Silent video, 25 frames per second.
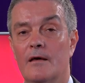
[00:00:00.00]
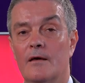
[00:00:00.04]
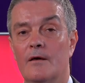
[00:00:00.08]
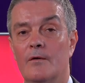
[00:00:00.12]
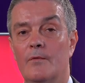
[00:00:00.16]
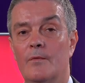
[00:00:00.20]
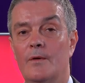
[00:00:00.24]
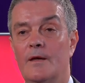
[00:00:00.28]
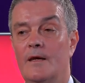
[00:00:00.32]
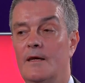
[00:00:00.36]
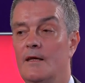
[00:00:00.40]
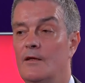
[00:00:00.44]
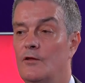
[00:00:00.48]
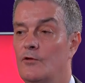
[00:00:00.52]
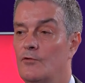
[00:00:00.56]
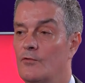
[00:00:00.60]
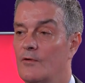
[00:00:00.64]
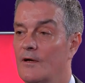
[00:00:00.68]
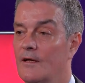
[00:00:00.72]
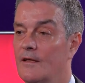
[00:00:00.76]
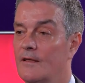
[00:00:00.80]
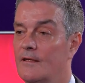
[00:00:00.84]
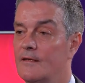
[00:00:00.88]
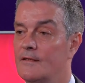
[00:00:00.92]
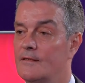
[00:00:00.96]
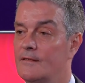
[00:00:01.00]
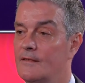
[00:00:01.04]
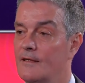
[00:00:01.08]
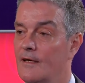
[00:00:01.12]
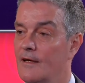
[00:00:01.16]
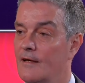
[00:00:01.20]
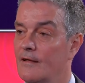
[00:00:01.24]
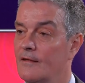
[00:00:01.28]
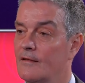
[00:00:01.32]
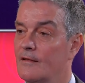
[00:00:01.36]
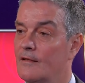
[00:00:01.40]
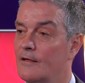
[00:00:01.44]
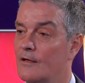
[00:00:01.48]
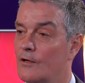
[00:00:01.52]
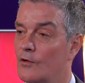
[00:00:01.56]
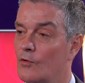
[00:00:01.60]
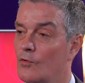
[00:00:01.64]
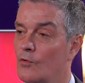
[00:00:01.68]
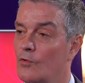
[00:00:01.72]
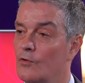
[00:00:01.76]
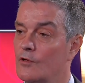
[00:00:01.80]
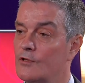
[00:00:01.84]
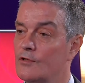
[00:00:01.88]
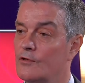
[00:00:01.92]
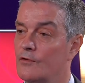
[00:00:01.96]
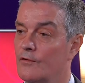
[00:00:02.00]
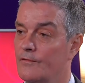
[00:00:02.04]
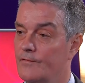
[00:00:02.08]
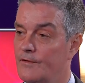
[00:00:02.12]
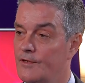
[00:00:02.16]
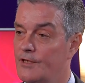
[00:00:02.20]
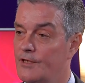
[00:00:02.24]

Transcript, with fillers: We need to understand the rules of